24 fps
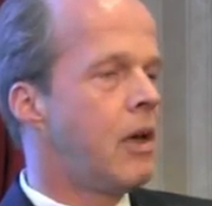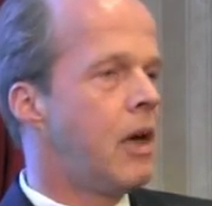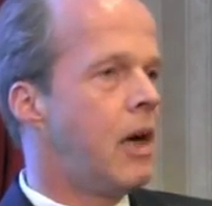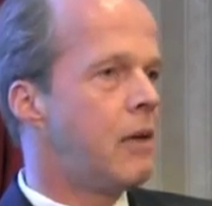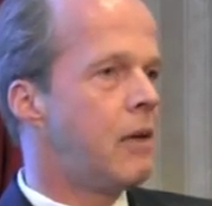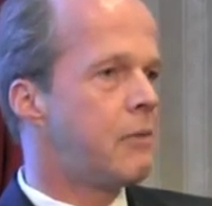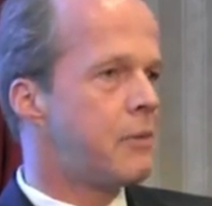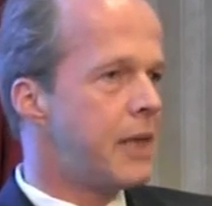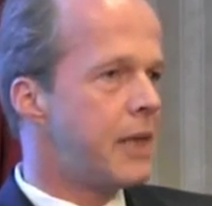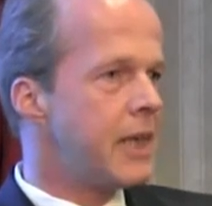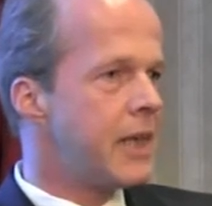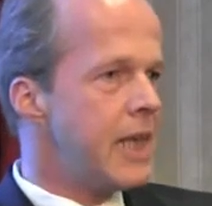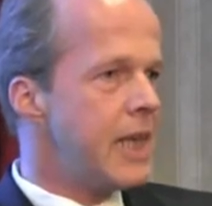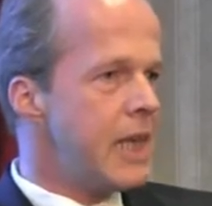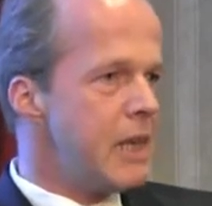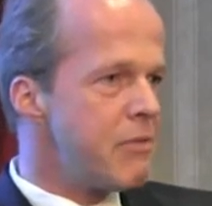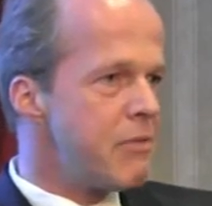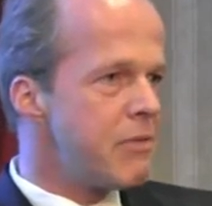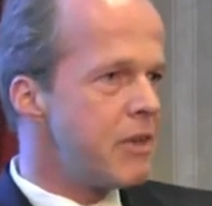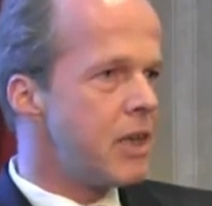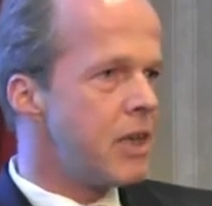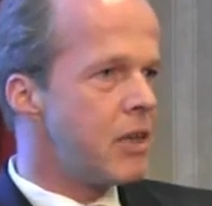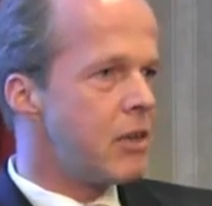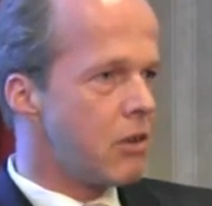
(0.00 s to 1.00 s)
I think
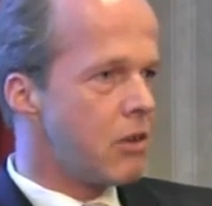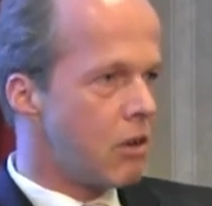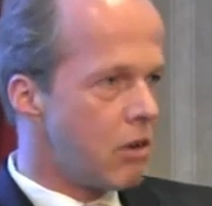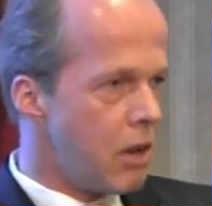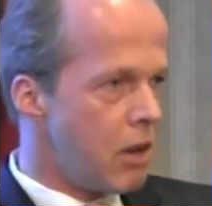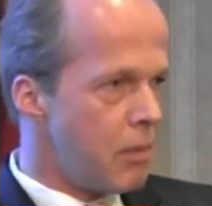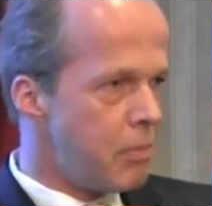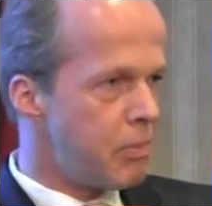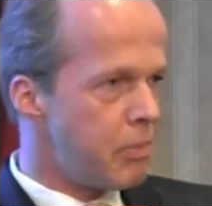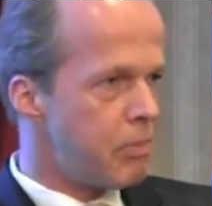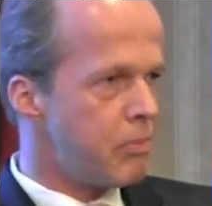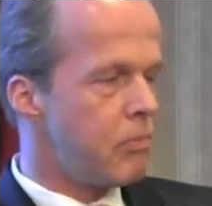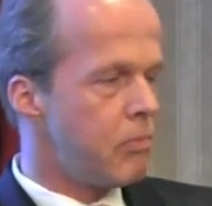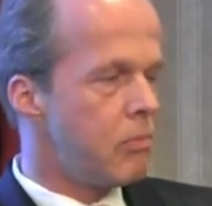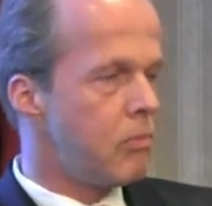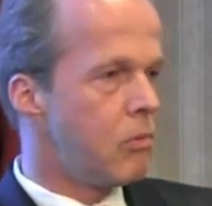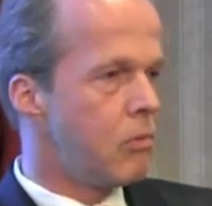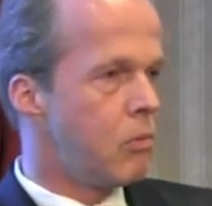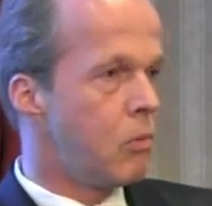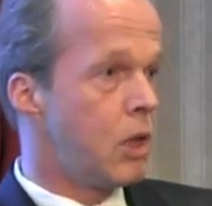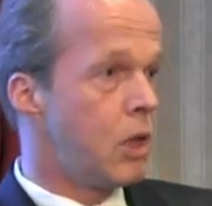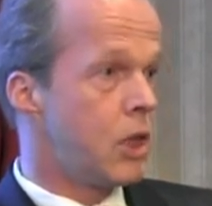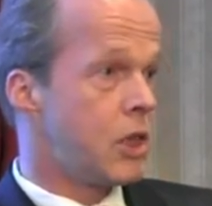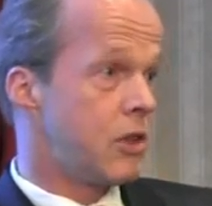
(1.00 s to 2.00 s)
even in Europe,
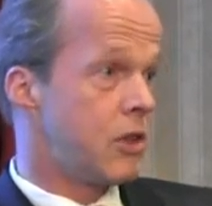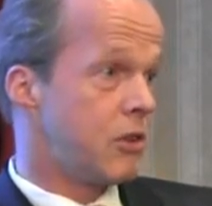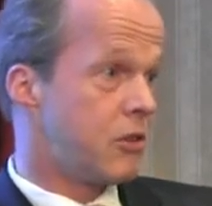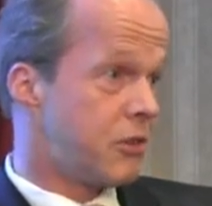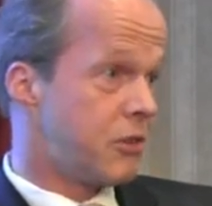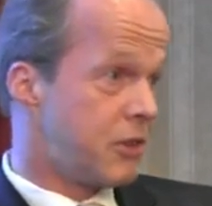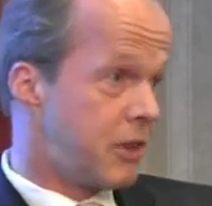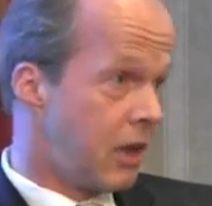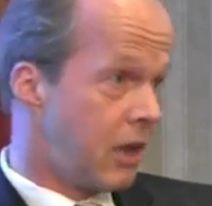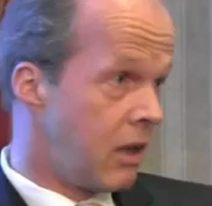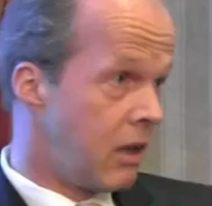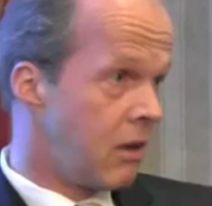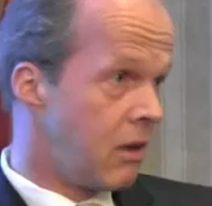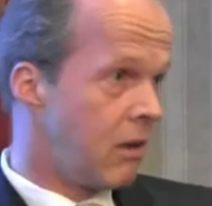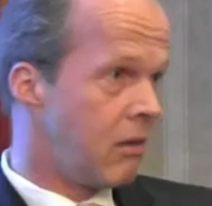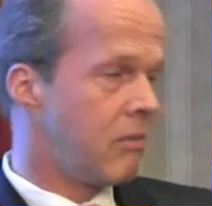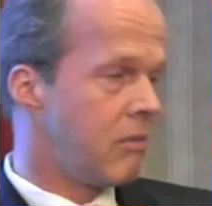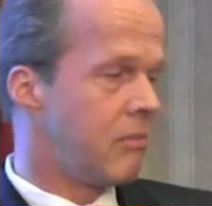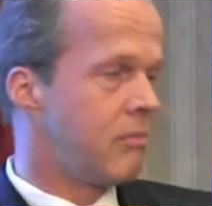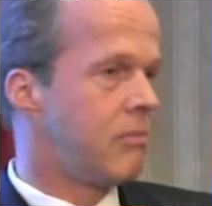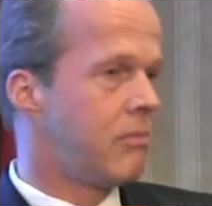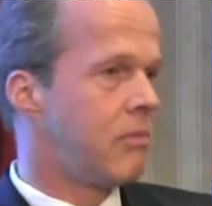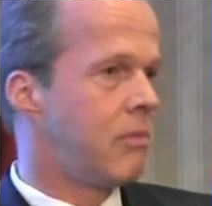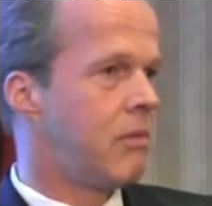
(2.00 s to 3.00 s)
which is
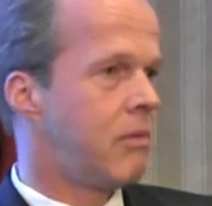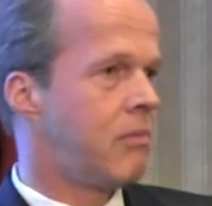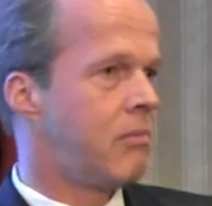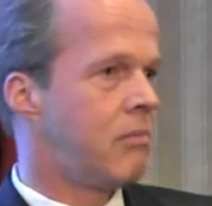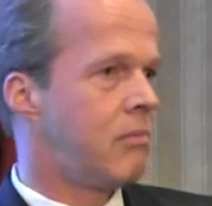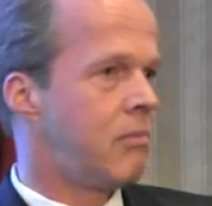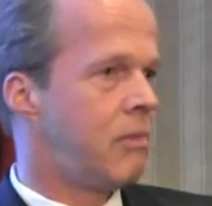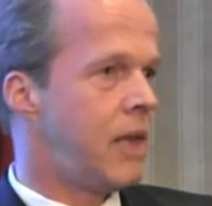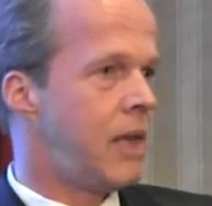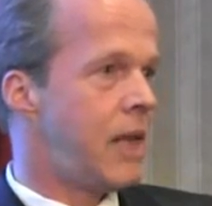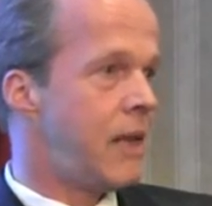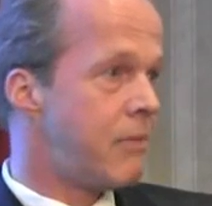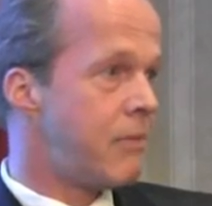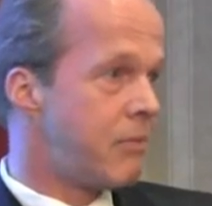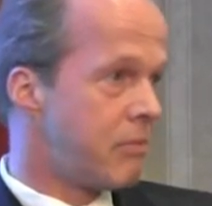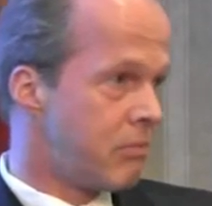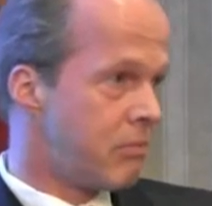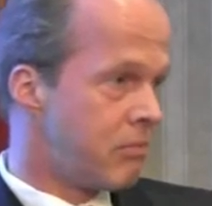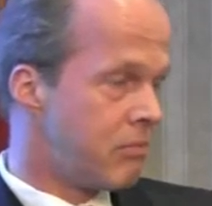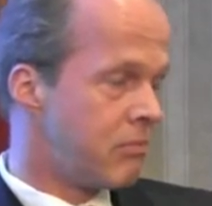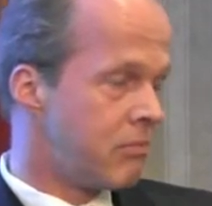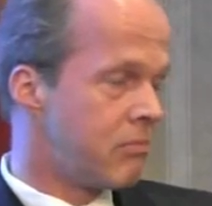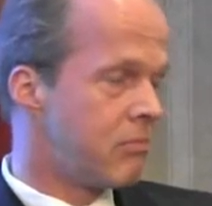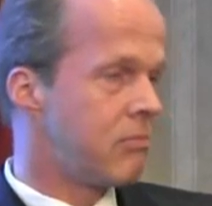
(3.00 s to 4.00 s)
still,
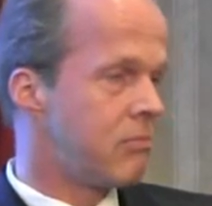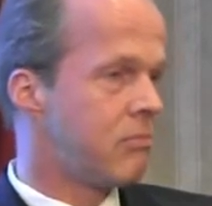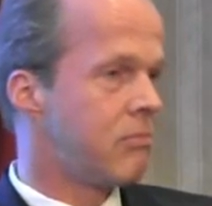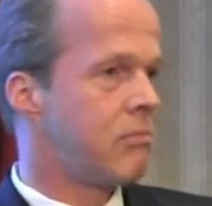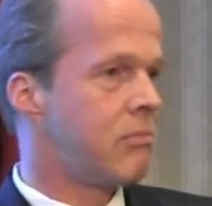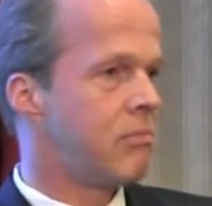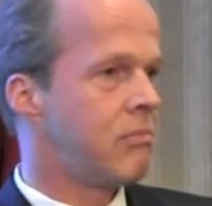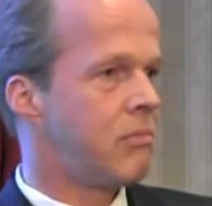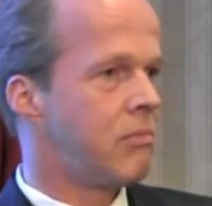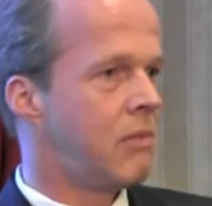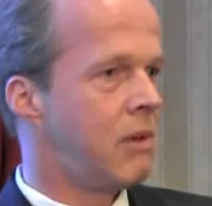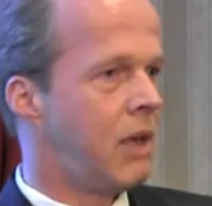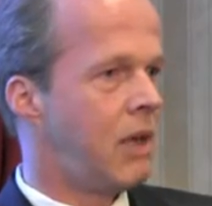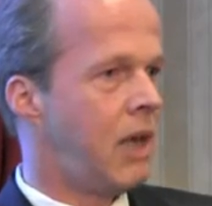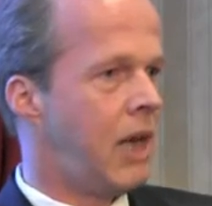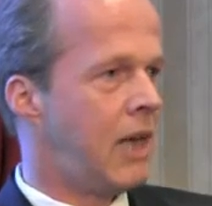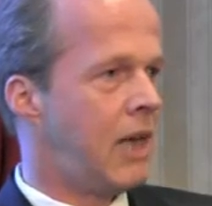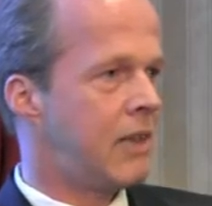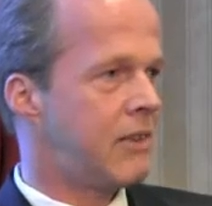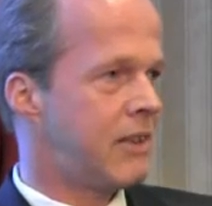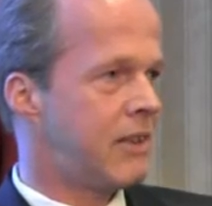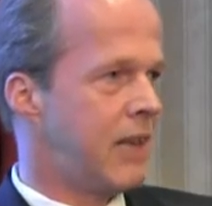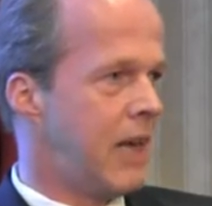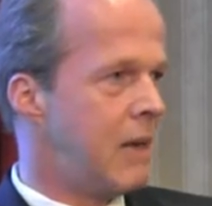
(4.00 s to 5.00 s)
even
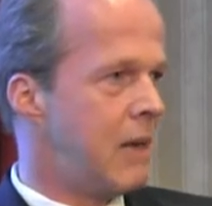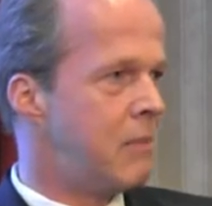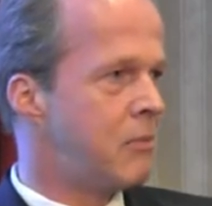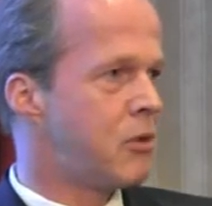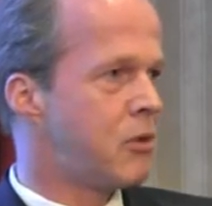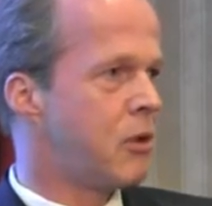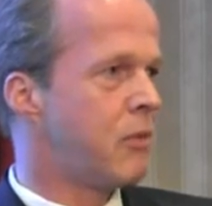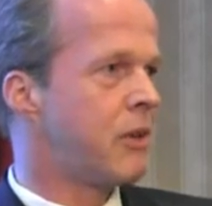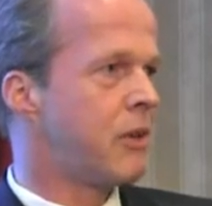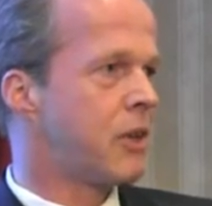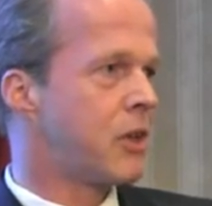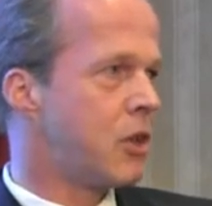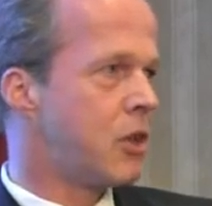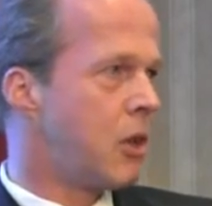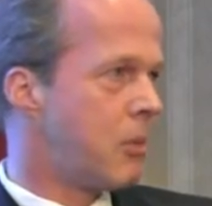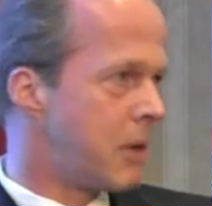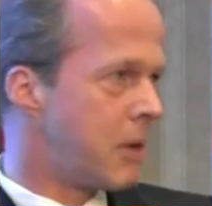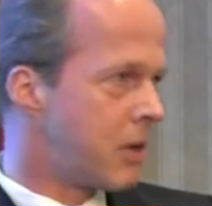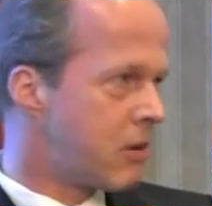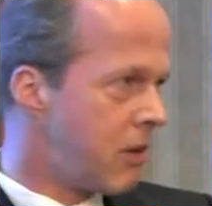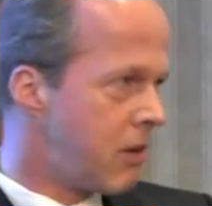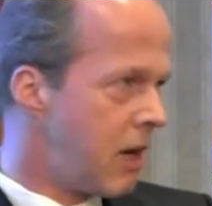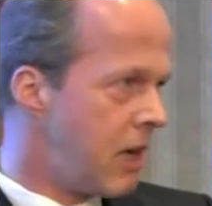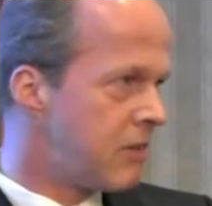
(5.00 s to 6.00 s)
at times of
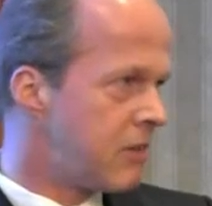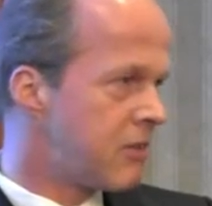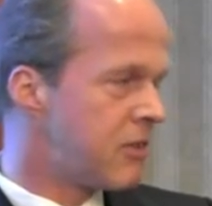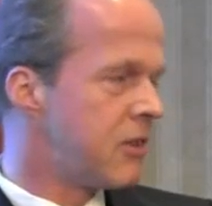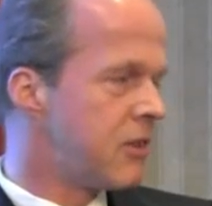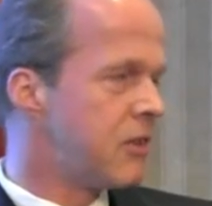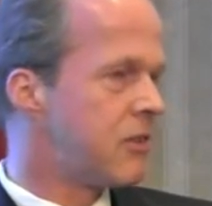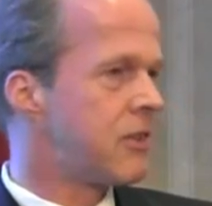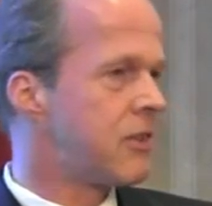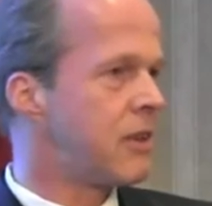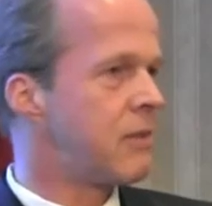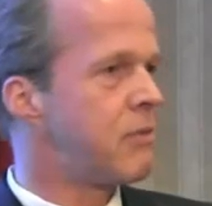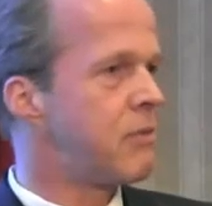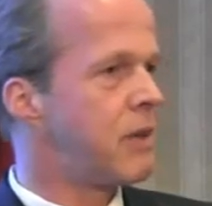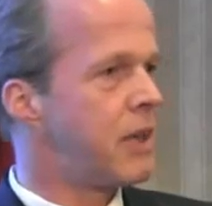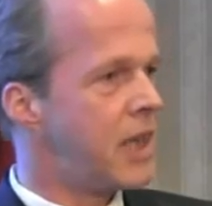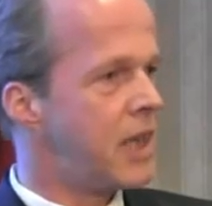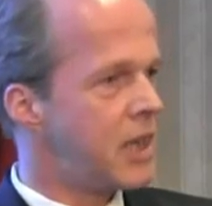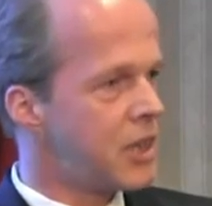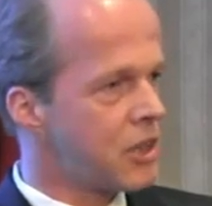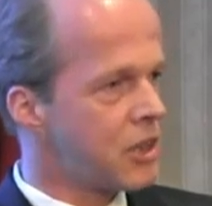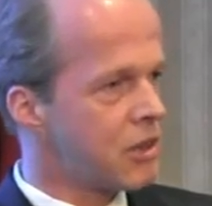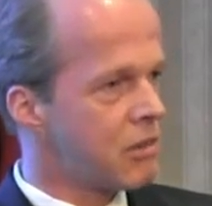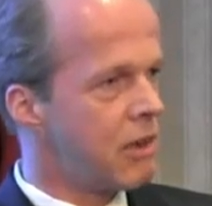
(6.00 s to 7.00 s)
economic crisis and
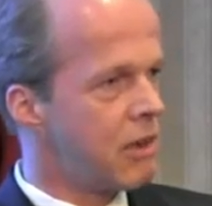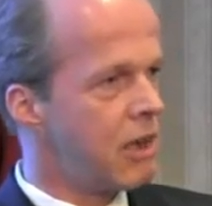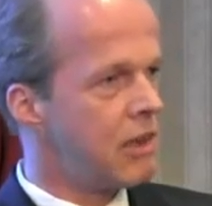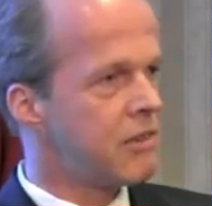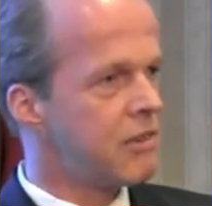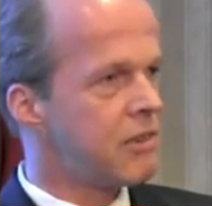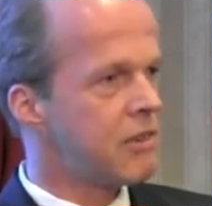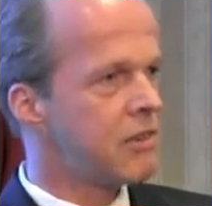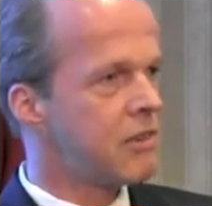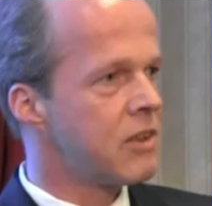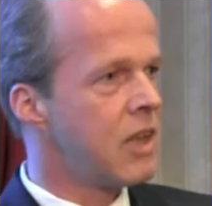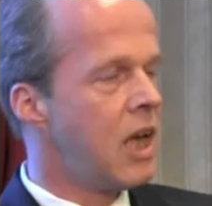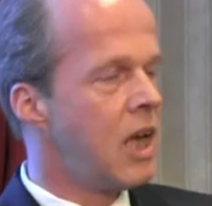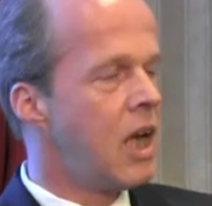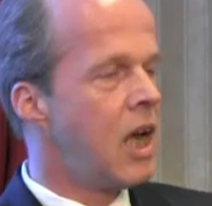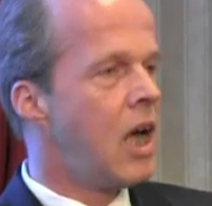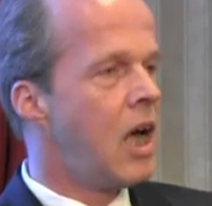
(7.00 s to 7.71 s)
financial crisis,